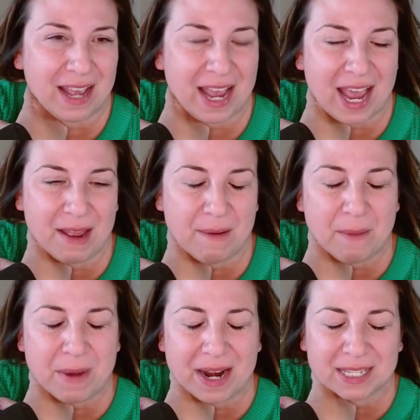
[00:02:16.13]

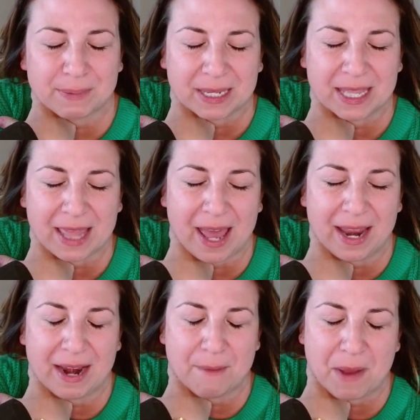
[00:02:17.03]
I'm not expecting that,
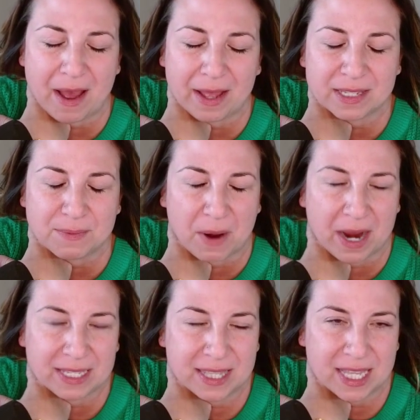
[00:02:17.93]
and I'm not
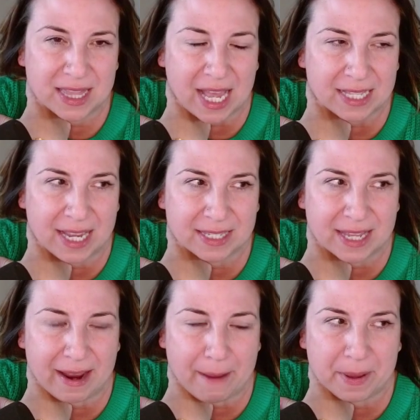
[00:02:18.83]
surprised that that has
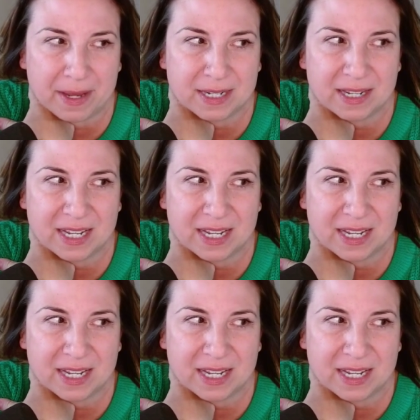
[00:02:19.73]
not happened.